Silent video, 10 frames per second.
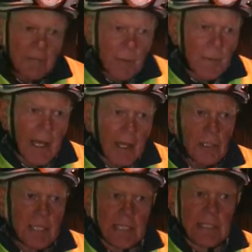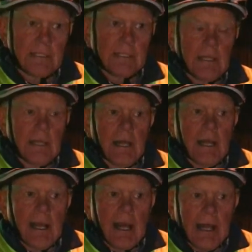of a priority,
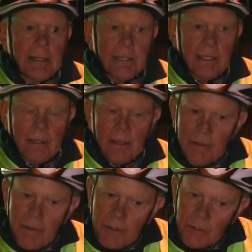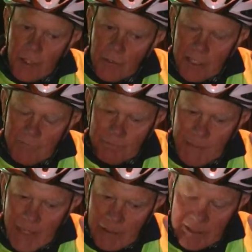and you don't give
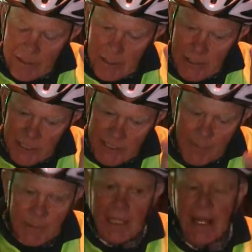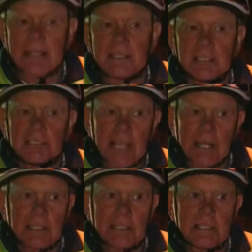separate lanes to
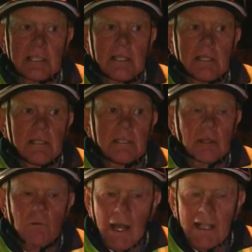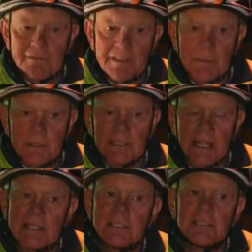runners. So why give separate
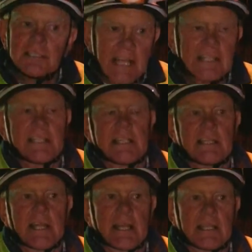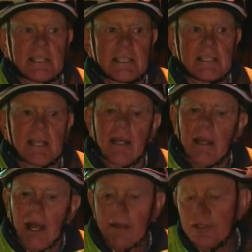lanes to racing cyclists?
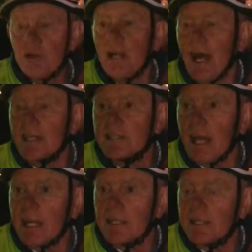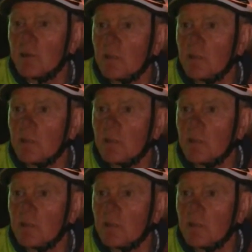So and you and I are cyclists.